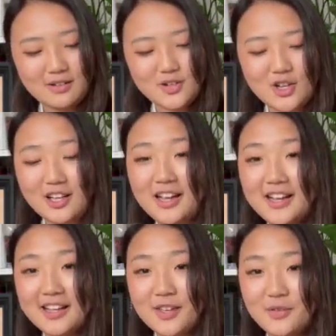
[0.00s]
shall
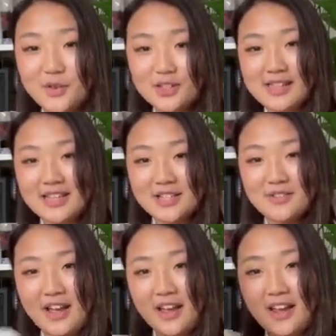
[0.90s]
I give you the
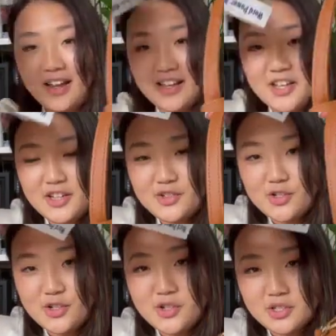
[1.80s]
satisfying
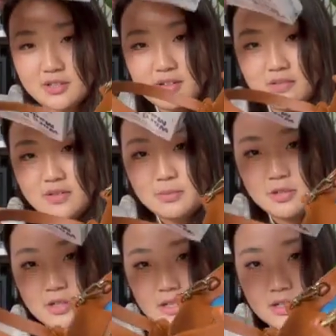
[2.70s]
insertion of the
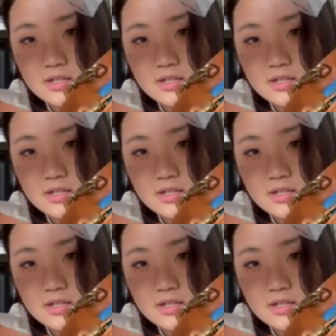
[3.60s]
book?